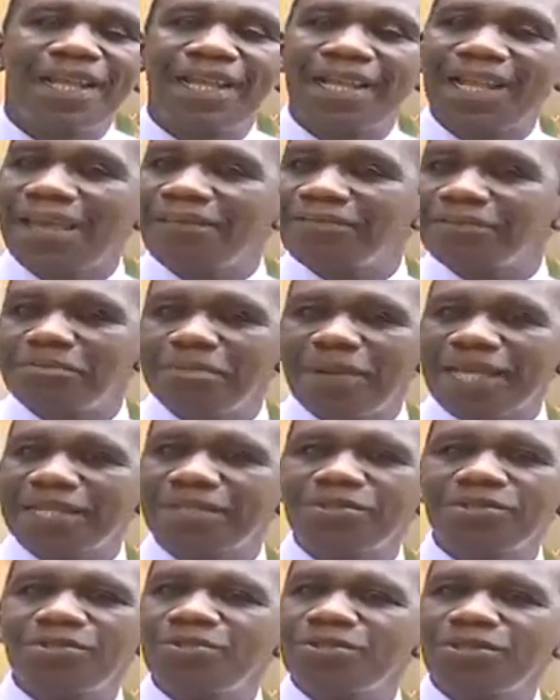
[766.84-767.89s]
Life's
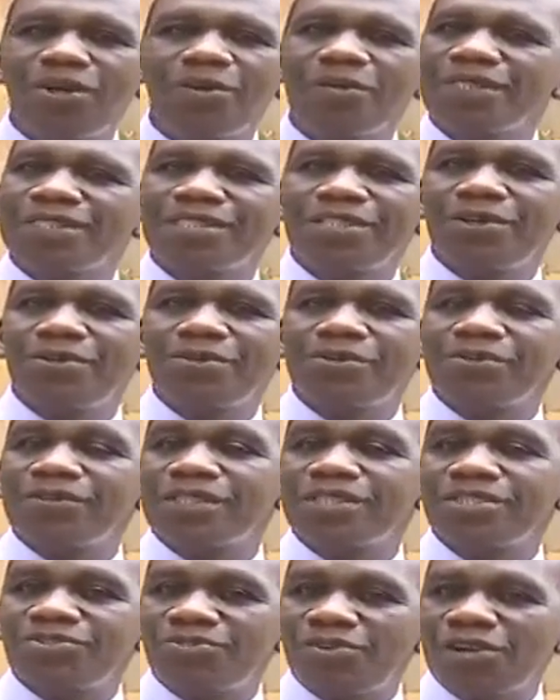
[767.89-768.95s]
battles don't always go to
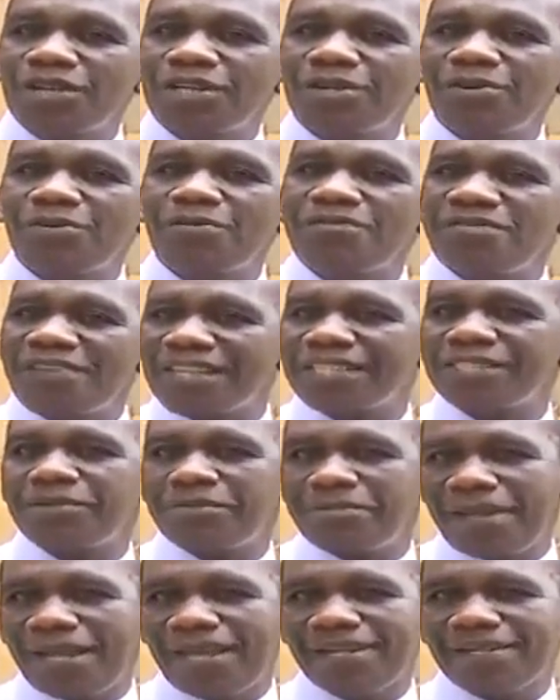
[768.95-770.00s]
the stronger or faster
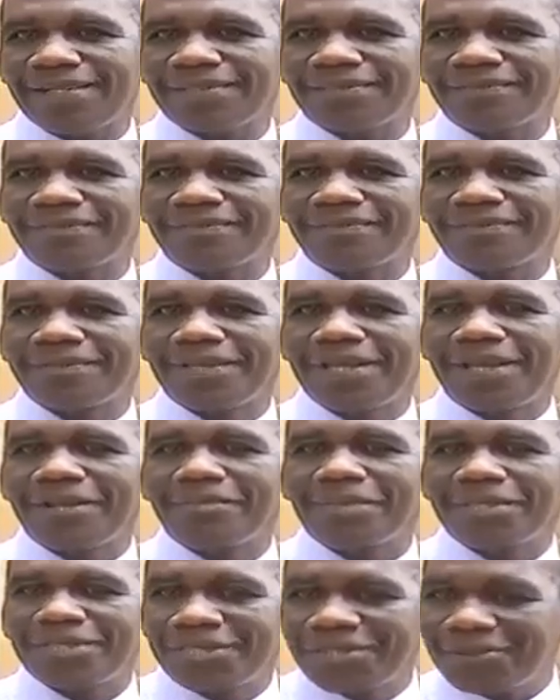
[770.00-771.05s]
man,
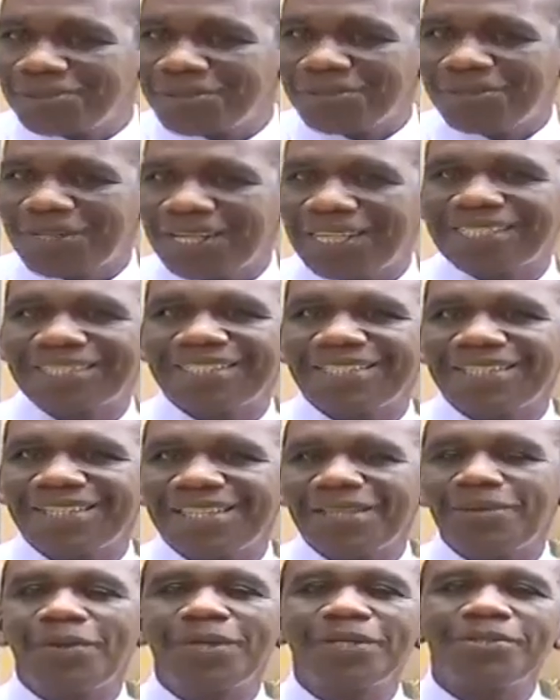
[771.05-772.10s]
but sooner or later,
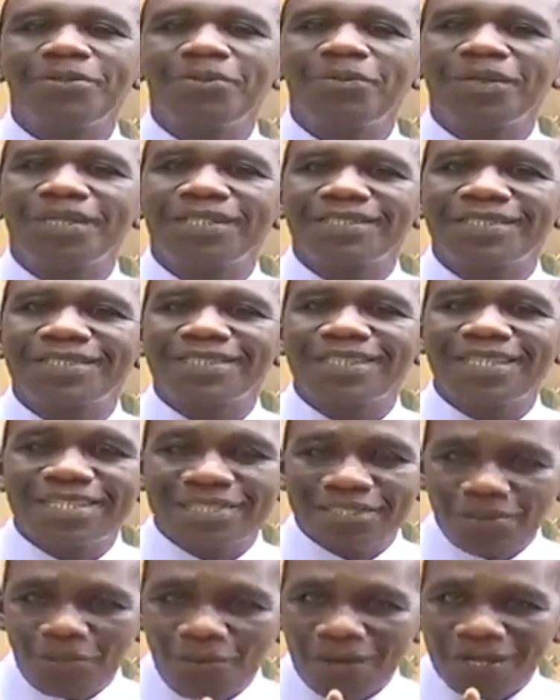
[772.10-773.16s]
the one who wins is
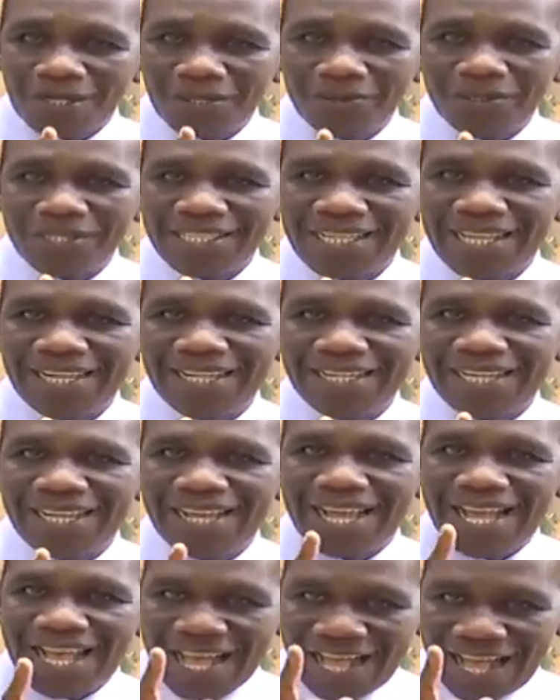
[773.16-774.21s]
the one who said,
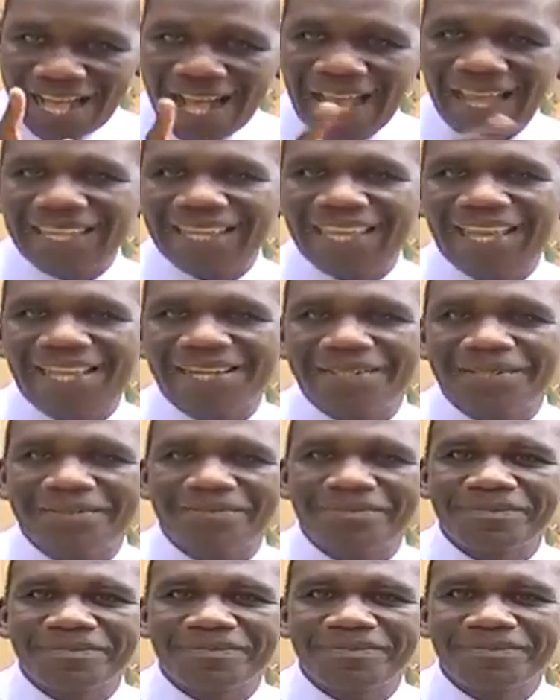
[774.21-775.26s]
I can.
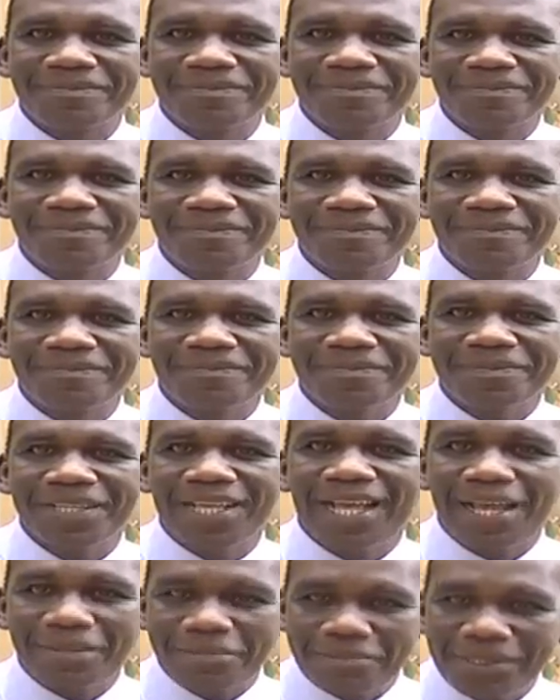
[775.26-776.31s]

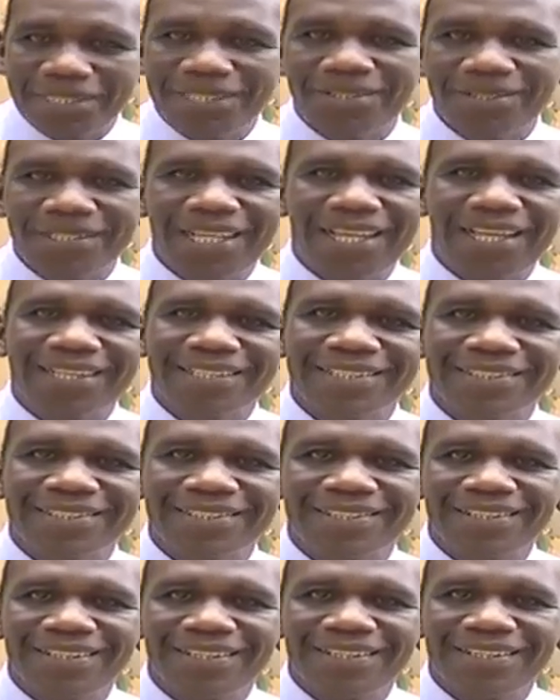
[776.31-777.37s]
I'm Pete Ondeng.
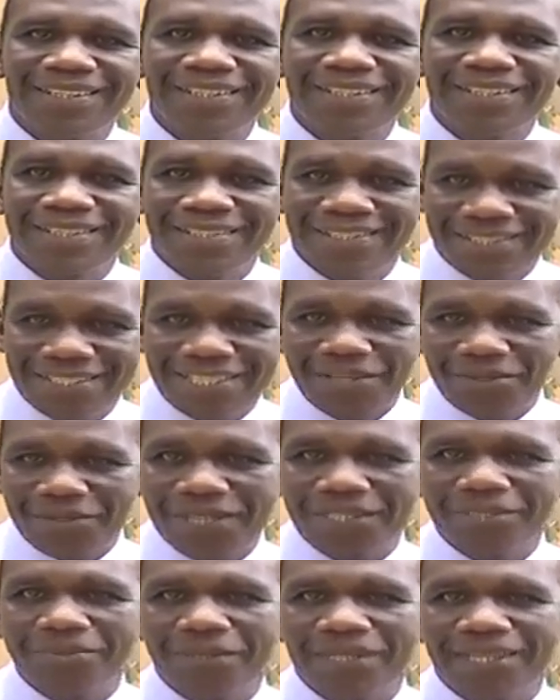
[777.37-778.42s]
See you
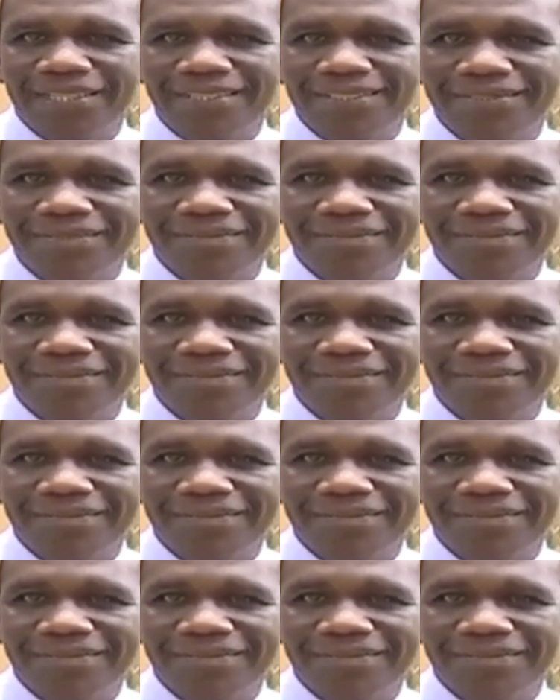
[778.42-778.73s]
next week.